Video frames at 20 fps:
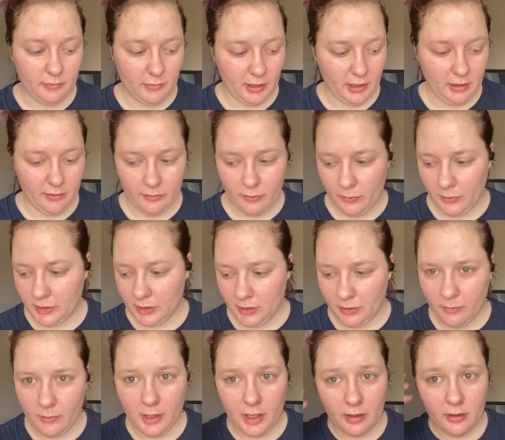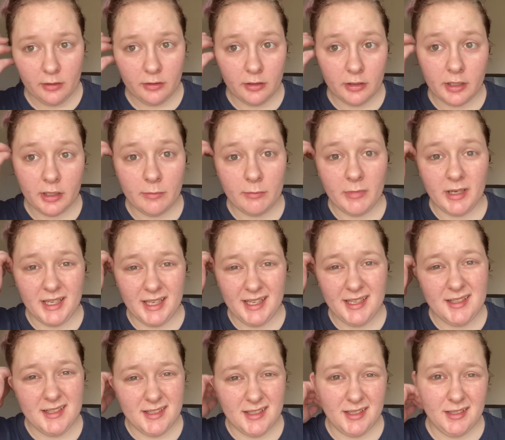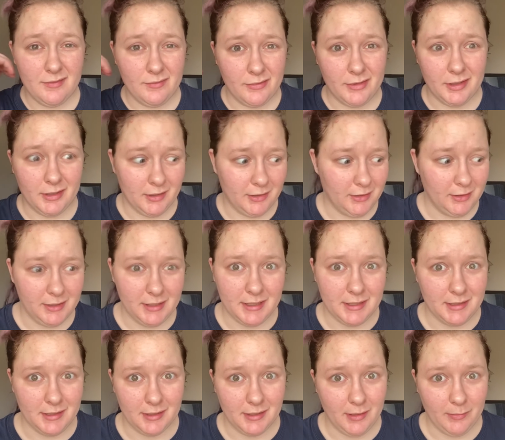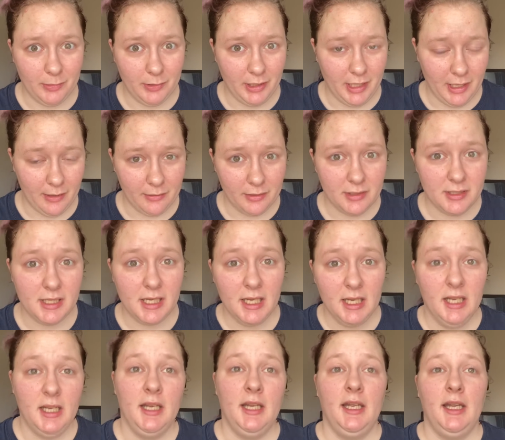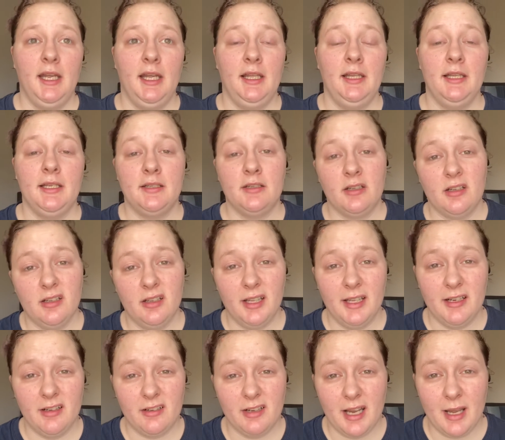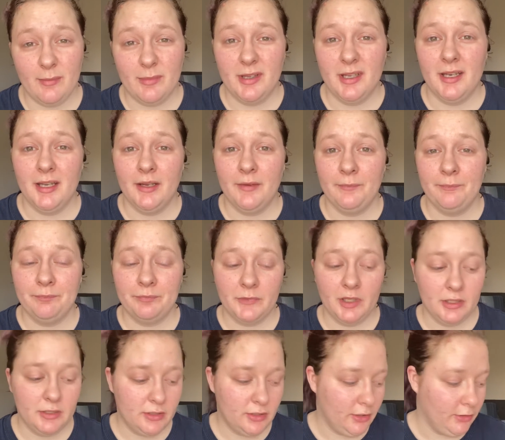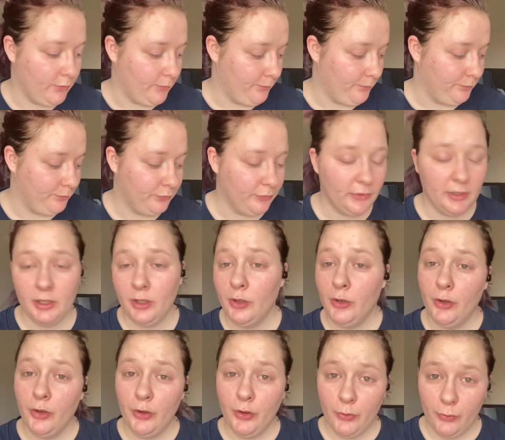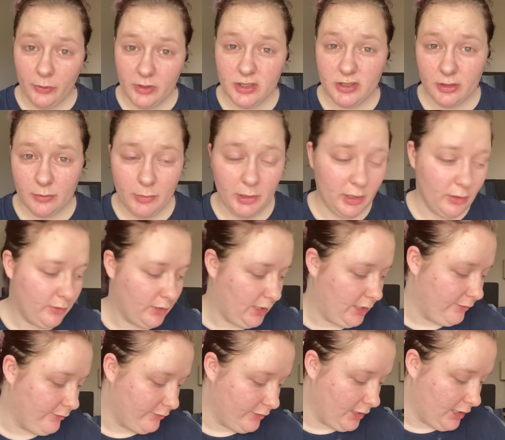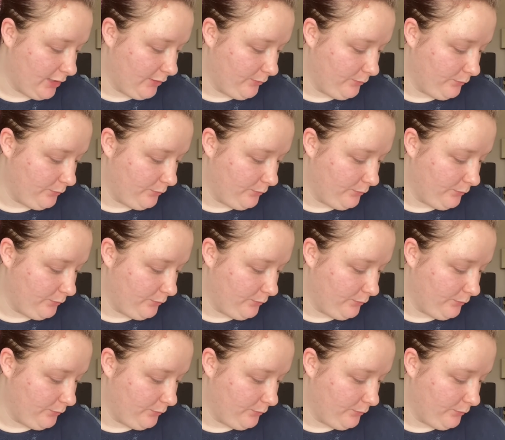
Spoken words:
every once in a while and look at them. My kids sleep for at least a couple hours and they took a later nap today, so we should be okay for now.